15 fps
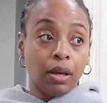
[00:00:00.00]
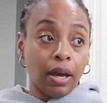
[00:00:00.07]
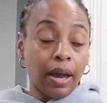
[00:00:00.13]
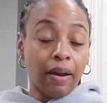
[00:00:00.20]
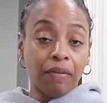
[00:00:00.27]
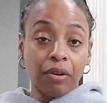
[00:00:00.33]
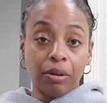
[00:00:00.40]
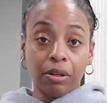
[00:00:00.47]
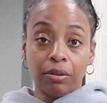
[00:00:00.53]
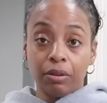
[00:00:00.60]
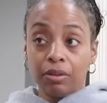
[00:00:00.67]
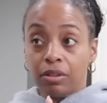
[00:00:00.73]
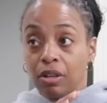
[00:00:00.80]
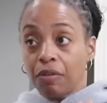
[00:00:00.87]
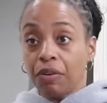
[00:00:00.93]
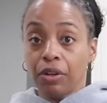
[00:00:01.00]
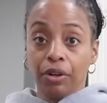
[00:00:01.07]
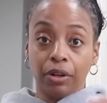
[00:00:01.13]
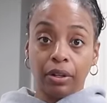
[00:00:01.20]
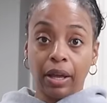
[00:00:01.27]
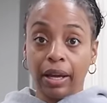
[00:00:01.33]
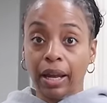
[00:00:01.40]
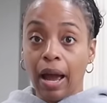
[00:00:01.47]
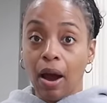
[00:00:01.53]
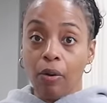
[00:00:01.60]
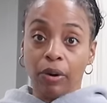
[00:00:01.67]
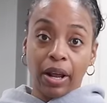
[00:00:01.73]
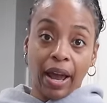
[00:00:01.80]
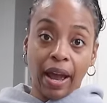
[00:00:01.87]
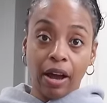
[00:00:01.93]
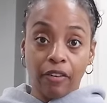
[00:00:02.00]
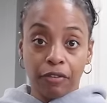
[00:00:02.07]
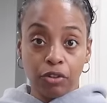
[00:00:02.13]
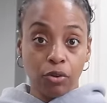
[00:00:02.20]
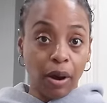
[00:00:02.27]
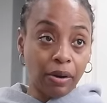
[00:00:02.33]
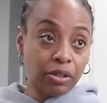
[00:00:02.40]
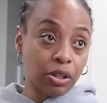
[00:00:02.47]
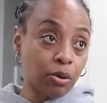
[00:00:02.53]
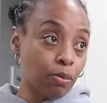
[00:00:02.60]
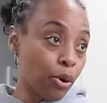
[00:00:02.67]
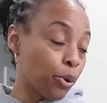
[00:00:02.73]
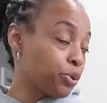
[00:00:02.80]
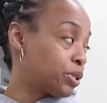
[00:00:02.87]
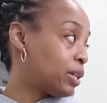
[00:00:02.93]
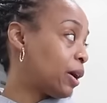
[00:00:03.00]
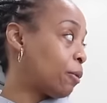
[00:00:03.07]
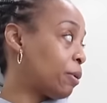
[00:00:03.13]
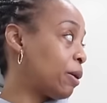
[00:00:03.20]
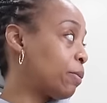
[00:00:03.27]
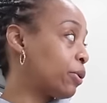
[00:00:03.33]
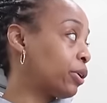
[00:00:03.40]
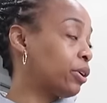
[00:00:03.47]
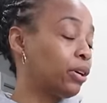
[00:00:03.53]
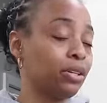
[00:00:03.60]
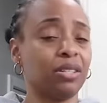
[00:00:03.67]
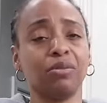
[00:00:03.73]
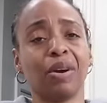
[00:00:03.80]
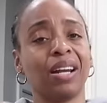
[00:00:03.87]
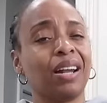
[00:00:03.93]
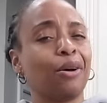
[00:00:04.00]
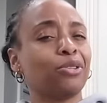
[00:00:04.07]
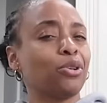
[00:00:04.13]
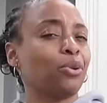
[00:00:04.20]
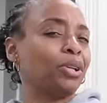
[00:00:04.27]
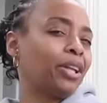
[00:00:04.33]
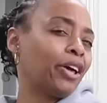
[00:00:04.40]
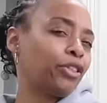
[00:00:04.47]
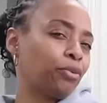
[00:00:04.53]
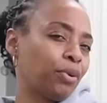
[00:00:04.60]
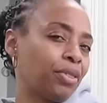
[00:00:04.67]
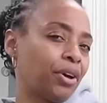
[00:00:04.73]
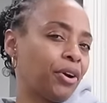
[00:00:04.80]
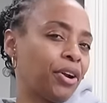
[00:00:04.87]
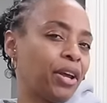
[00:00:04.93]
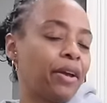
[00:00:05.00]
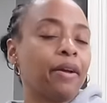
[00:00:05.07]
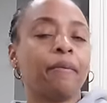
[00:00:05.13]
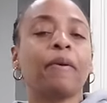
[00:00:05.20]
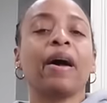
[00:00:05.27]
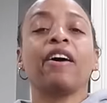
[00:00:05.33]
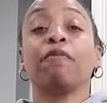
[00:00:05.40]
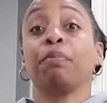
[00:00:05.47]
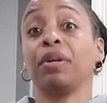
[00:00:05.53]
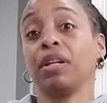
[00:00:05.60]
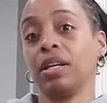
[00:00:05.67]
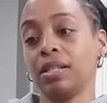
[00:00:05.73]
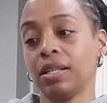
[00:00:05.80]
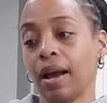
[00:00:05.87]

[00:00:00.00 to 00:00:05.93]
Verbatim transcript: have it, the stuff here in like an hour and a half, two hours at the most, and I'll be able to cook. See, right now it's only like three thirty. I have plenty of